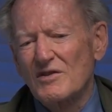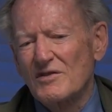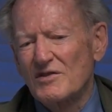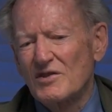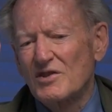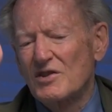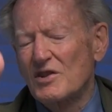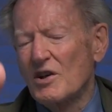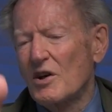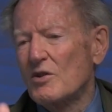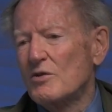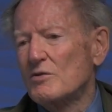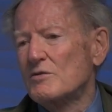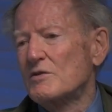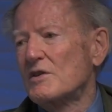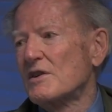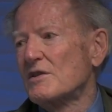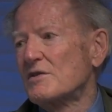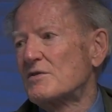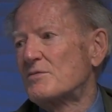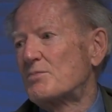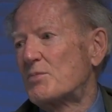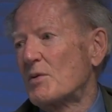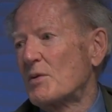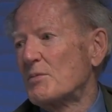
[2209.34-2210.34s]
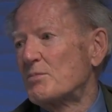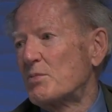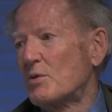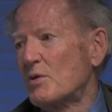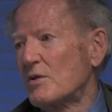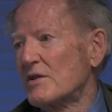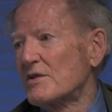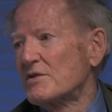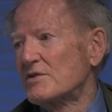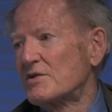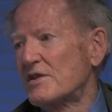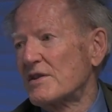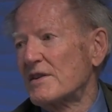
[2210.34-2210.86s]
so
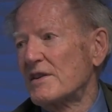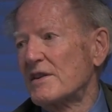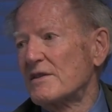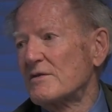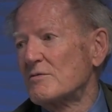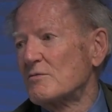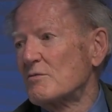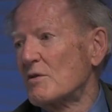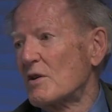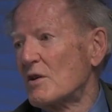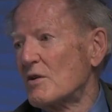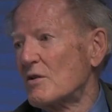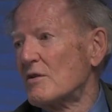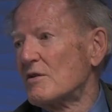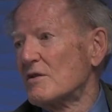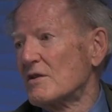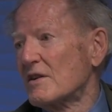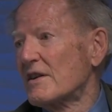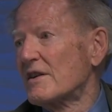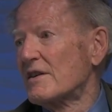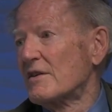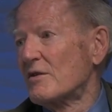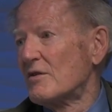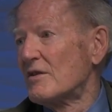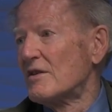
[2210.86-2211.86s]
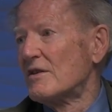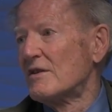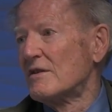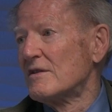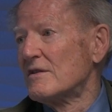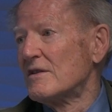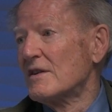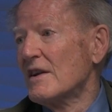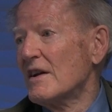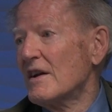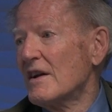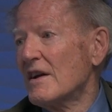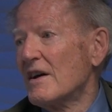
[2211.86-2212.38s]
disproportionate role in
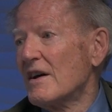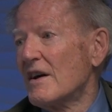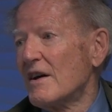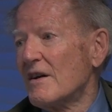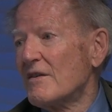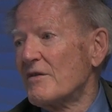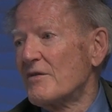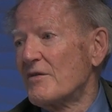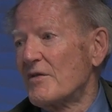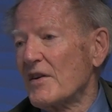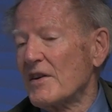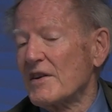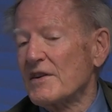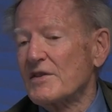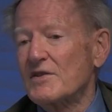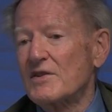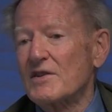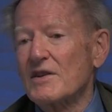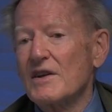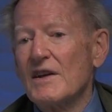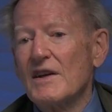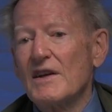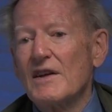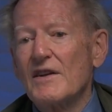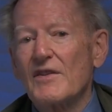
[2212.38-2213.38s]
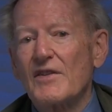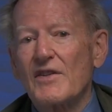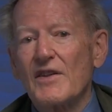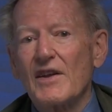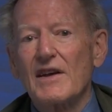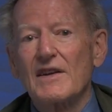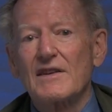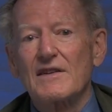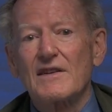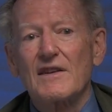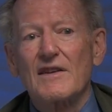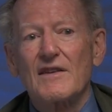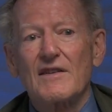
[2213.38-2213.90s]
all of this
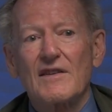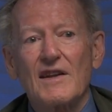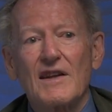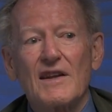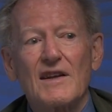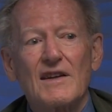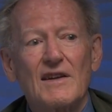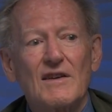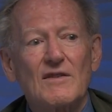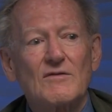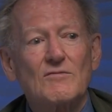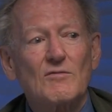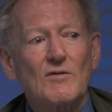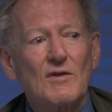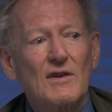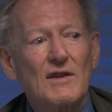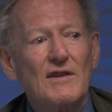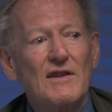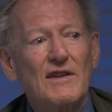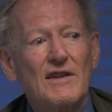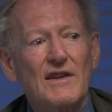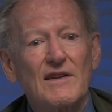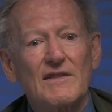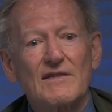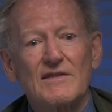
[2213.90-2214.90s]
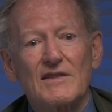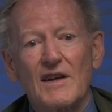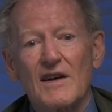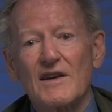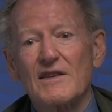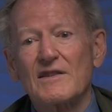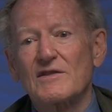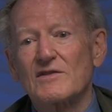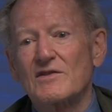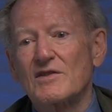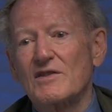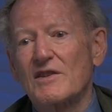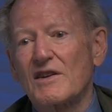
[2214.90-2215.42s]
that it really
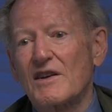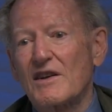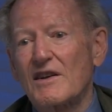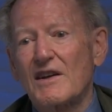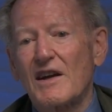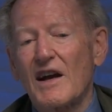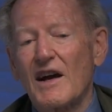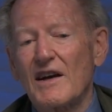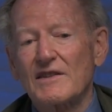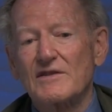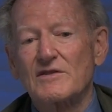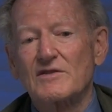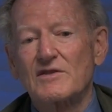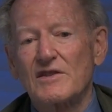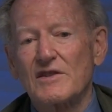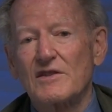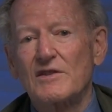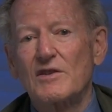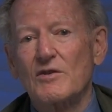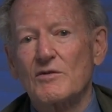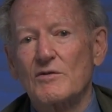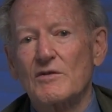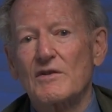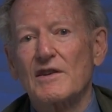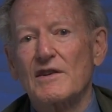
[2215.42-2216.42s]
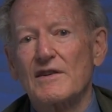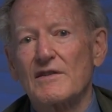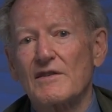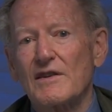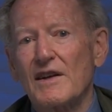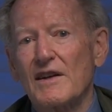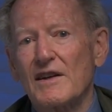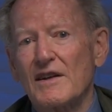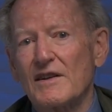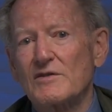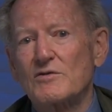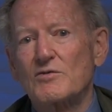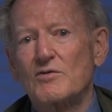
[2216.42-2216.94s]
does constitute an
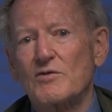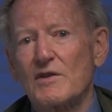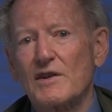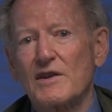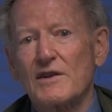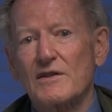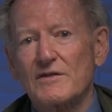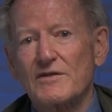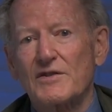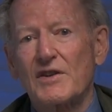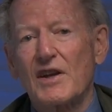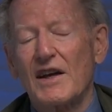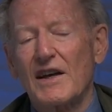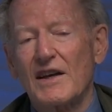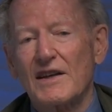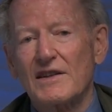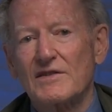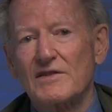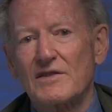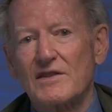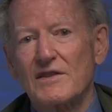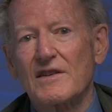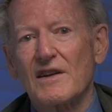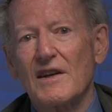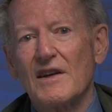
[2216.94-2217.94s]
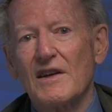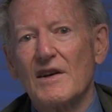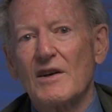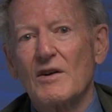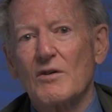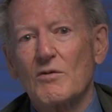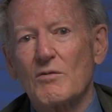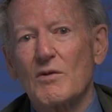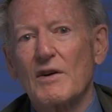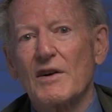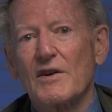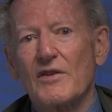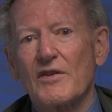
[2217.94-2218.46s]
Israel test,
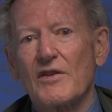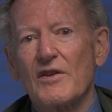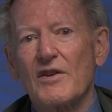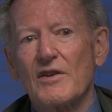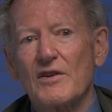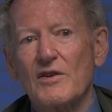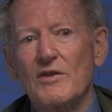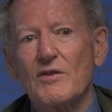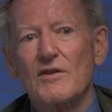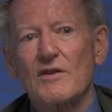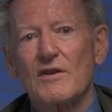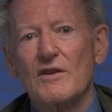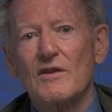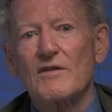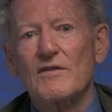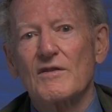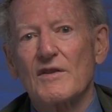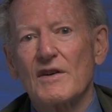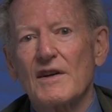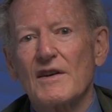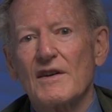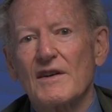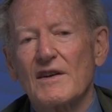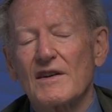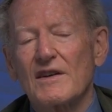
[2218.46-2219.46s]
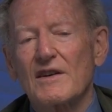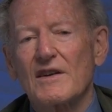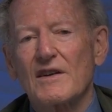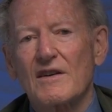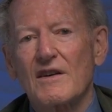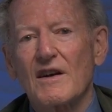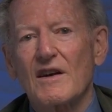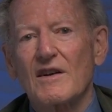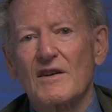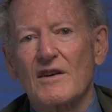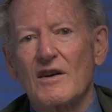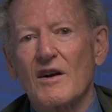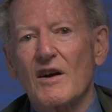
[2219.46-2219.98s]
whether you're
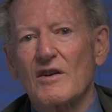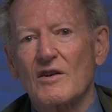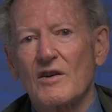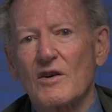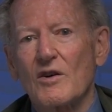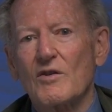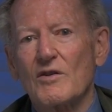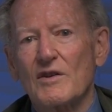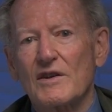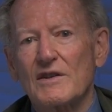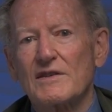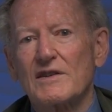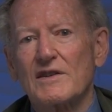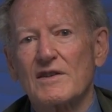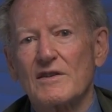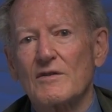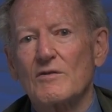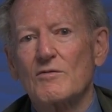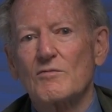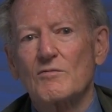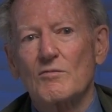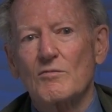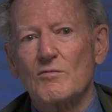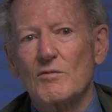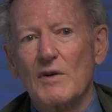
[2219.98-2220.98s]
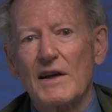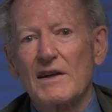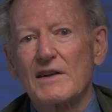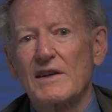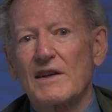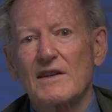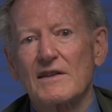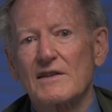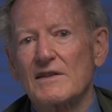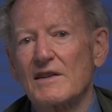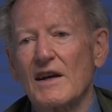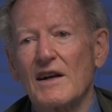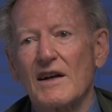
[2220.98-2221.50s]
going to
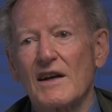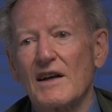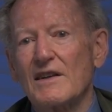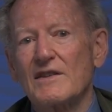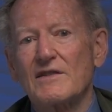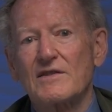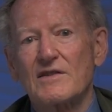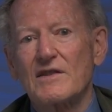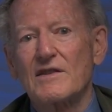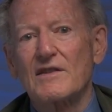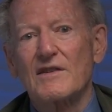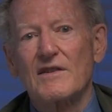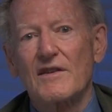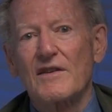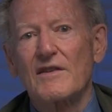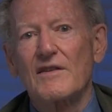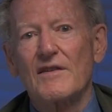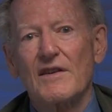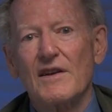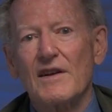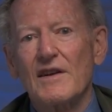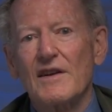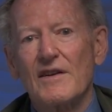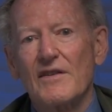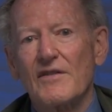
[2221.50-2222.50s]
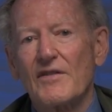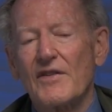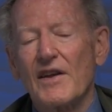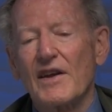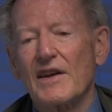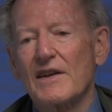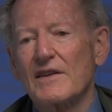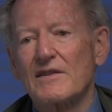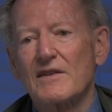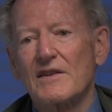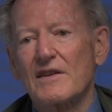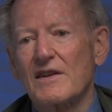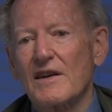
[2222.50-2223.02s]
recognize
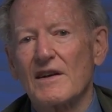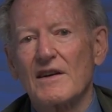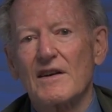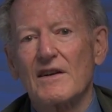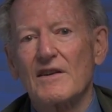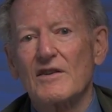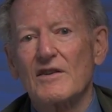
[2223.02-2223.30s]
that